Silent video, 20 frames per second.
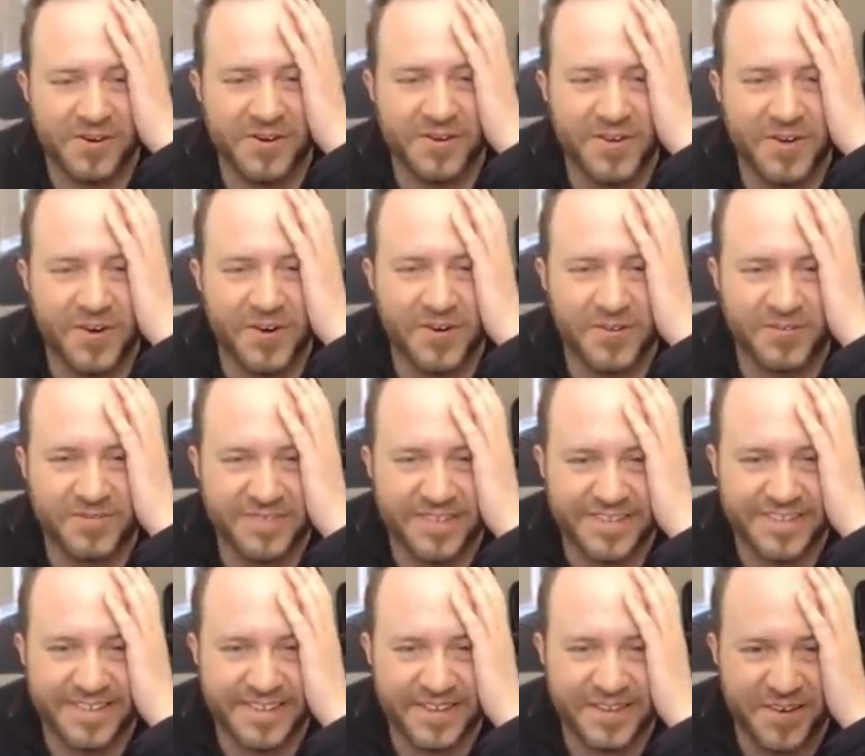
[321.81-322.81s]
Oh no, I
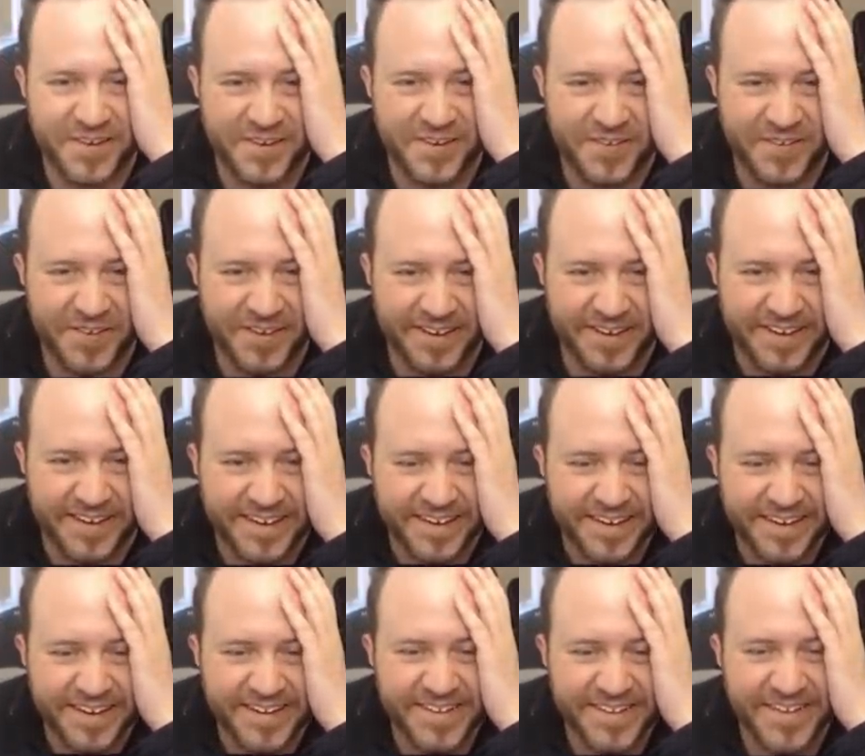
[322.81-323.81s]
did the wrong order.
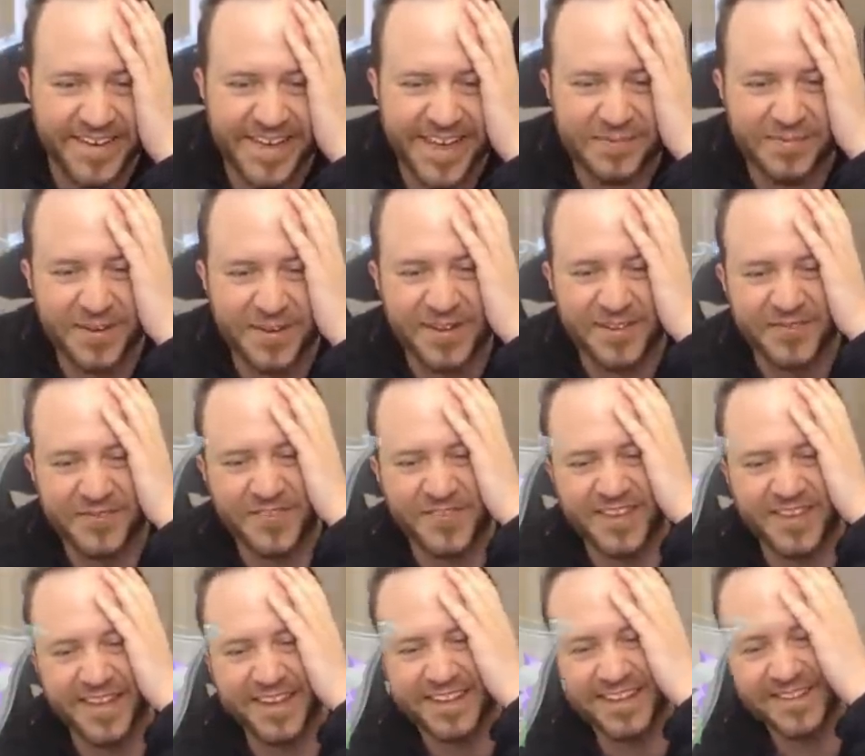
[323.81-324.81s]
No, I can't play the fruitcake.